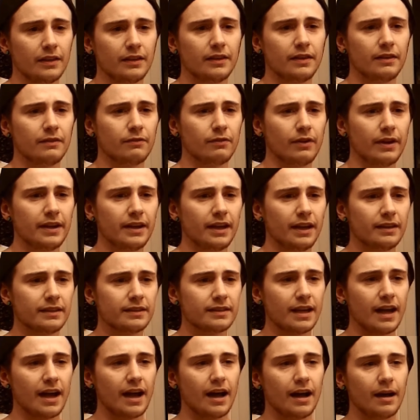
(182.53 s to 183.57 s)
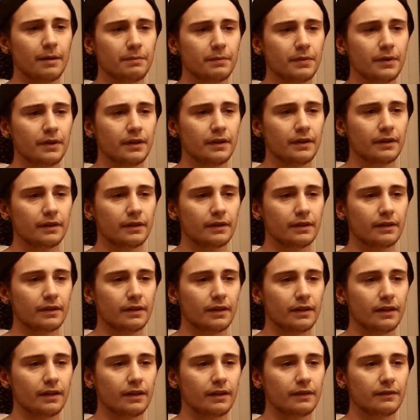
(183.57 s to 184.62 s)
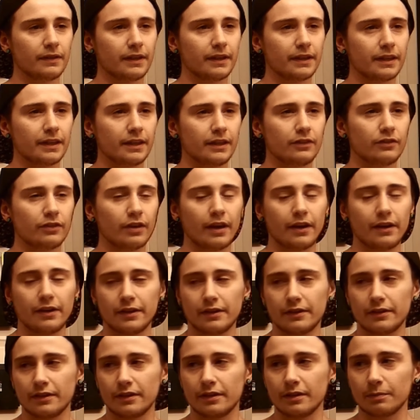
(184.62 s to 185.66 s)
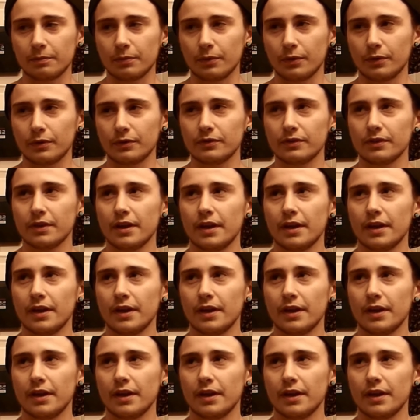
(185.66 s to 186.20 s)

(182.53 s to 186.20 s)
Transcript: Right on top of like each area of the nipples,